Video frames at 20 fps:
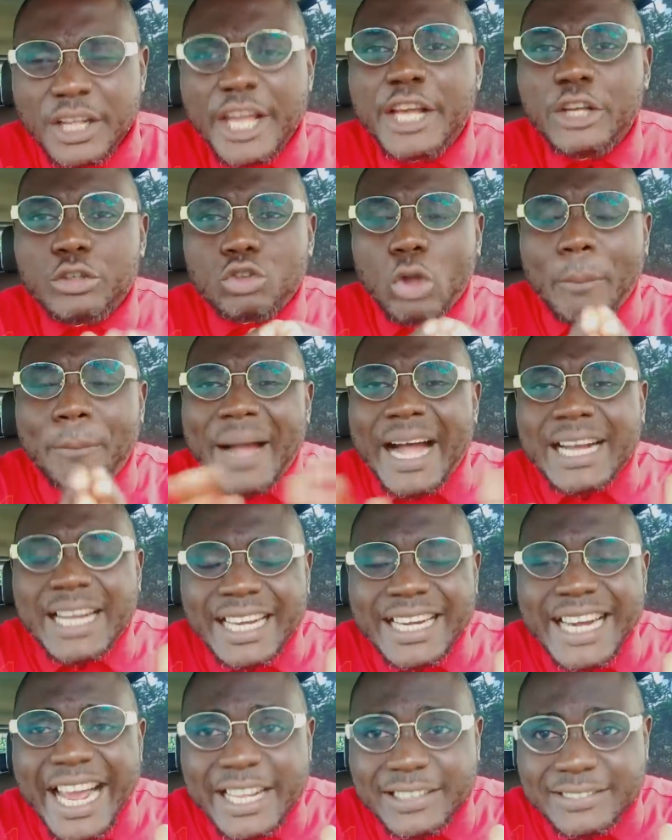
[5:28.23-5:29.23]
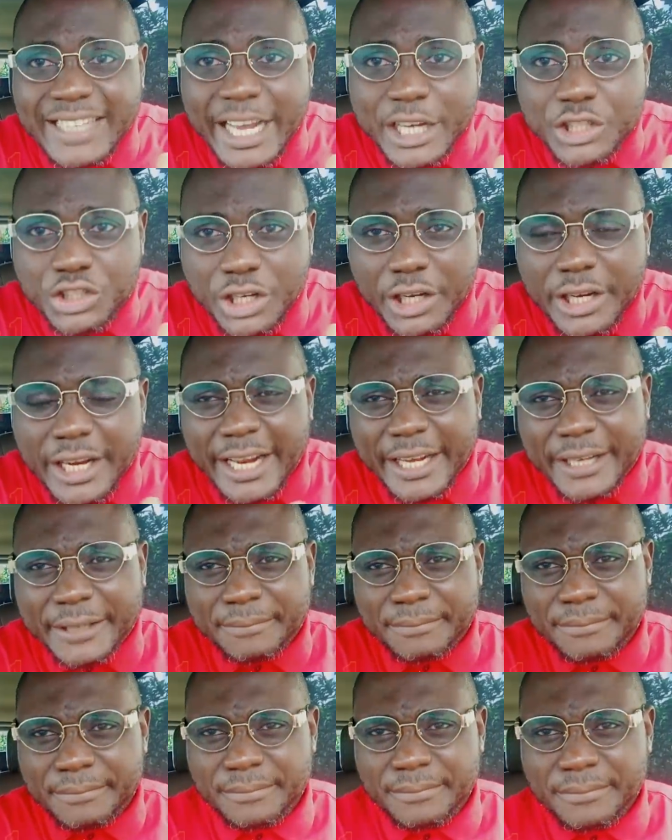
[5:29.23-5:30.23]
is to balkanize Nigeria,
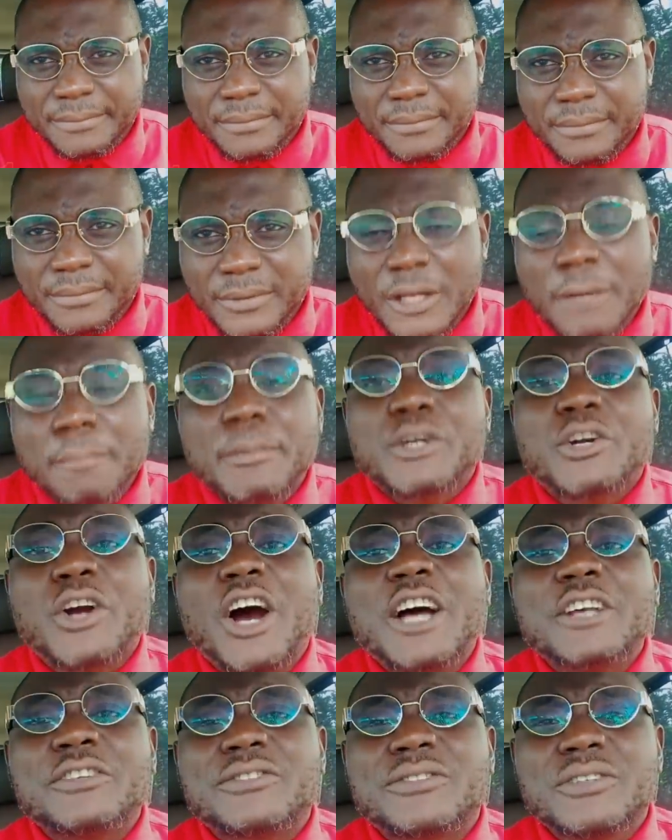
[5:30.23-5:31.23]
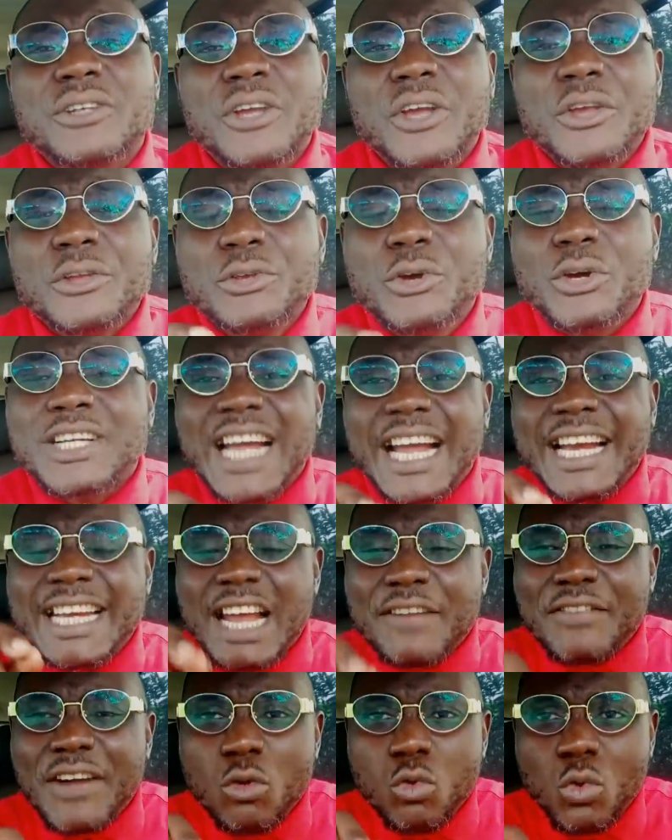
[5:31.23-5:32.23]
because you
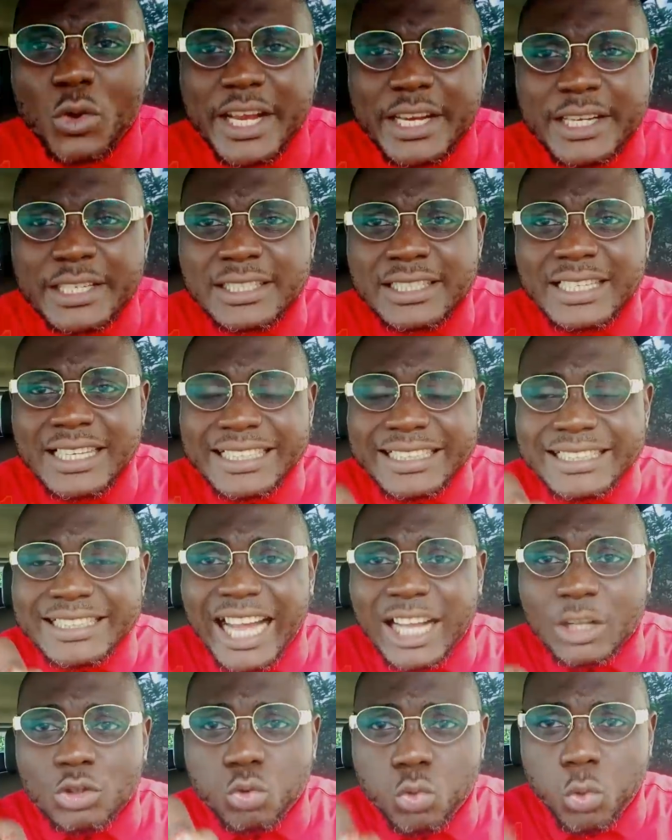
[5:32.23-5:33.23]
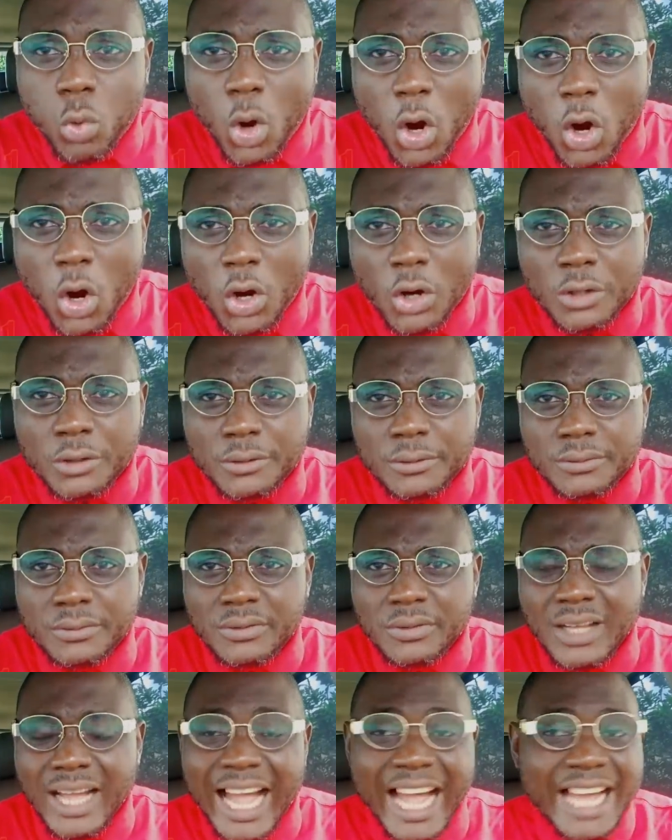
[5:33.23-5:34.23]
can never win that war
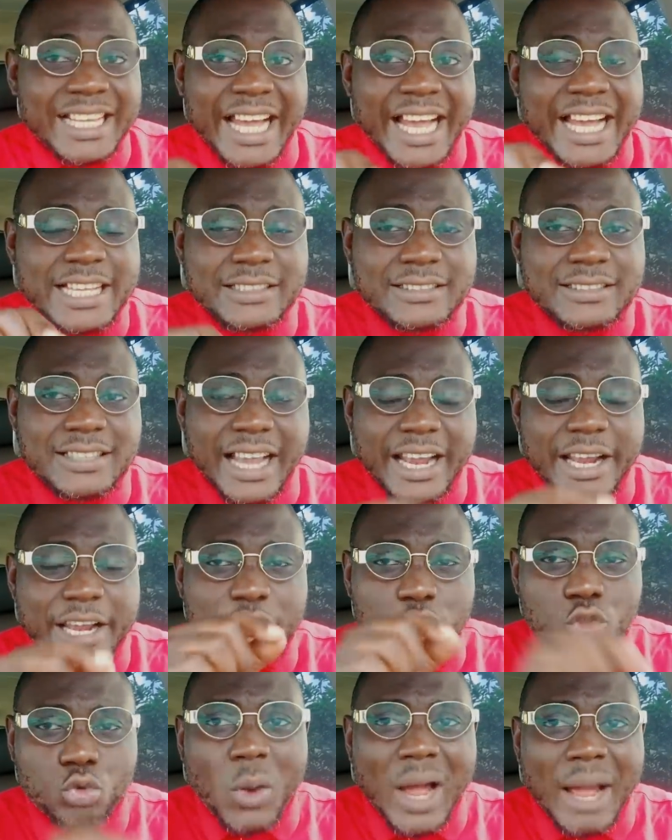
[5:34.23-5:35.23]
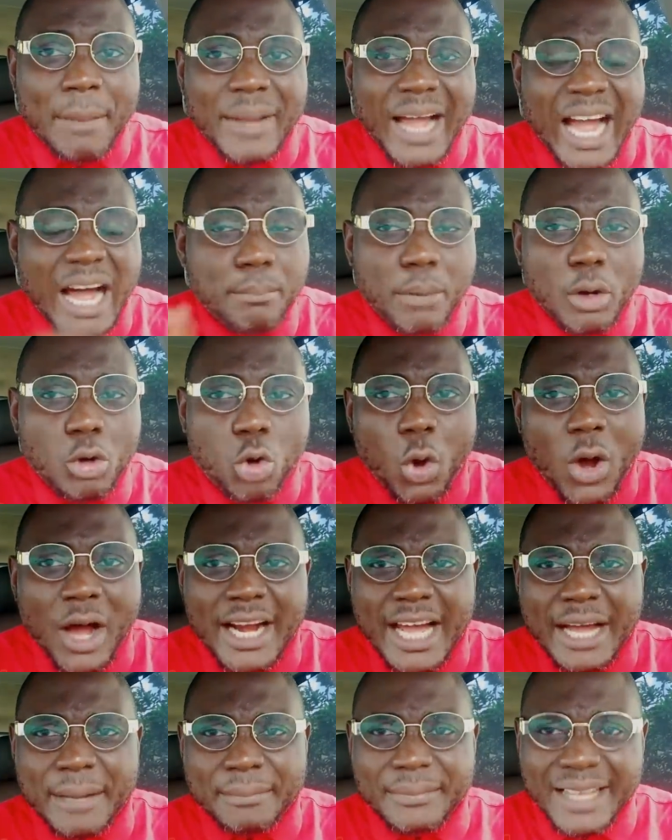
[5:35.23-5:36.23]
against ISWAP and Boko
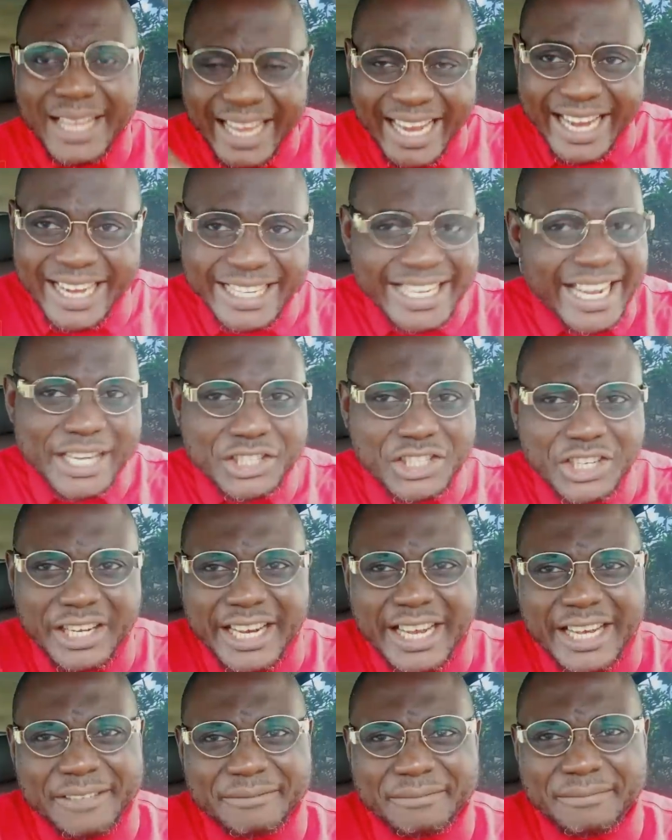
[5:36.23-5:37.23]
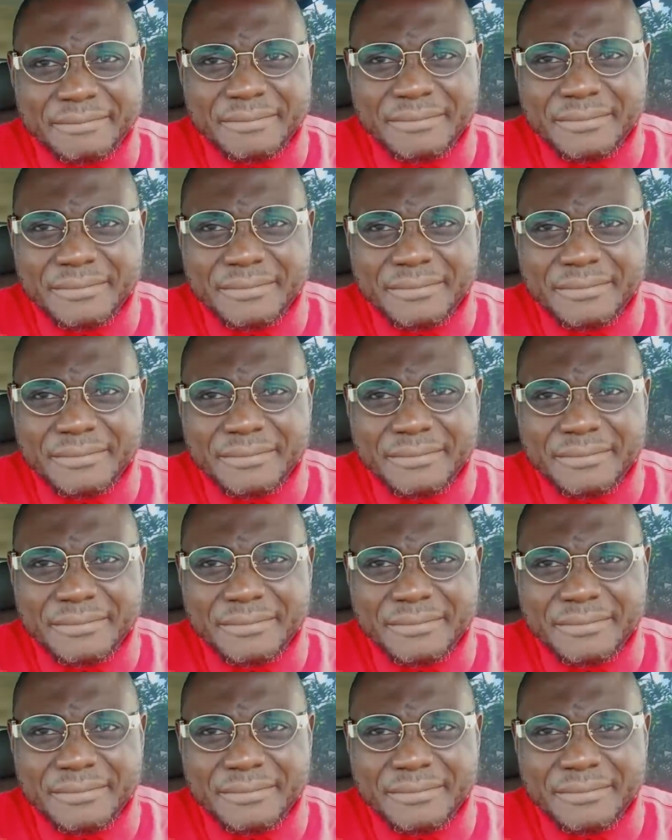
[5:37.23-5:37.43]
Haram in Nigeria.